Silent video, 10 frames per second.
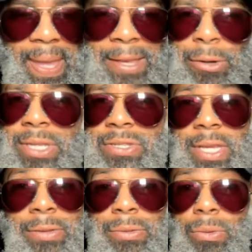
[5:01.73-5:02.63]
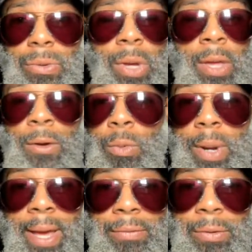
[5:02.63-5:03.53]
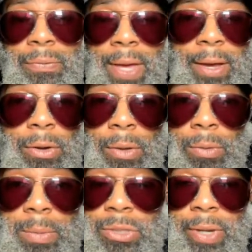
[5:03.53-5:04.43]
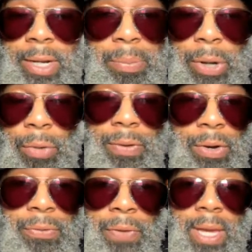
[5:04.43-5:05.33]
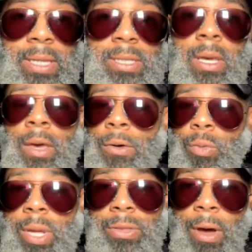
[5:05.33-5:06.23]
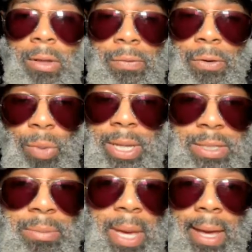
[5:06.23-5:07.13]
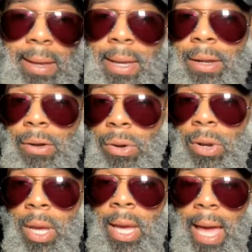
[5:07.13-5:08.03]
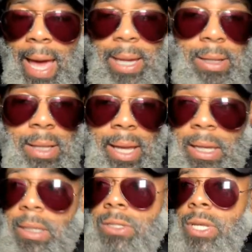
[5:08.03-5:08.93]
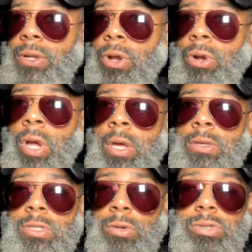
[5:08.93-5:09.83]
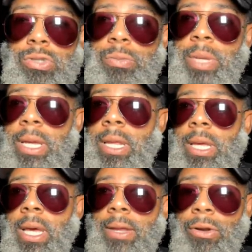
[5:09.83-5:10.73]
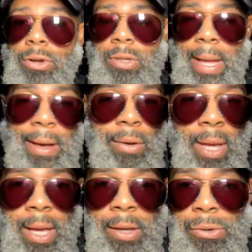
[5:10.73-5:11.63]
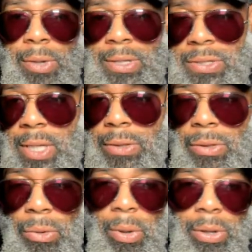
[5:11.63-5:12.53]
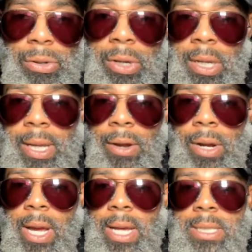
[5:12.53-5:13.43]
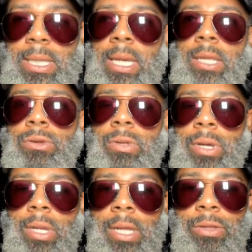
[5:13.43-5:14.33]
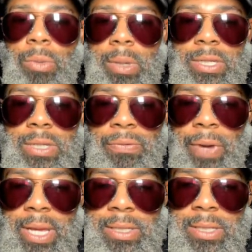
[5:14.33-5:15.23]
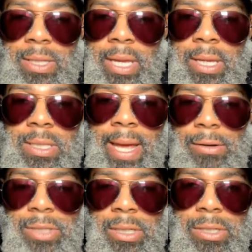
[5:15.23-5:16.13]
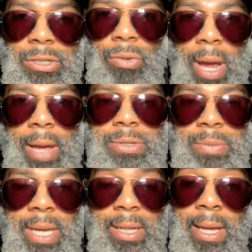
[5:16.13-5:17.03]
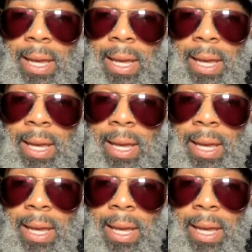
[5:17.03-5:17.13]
You can see through whatever veil a woman's trying to put over your face with all of her resume and her accolades and her social media and her clout. You can see through it. You're looking at her content and you're looking at the way that she phrases things and how she describes men.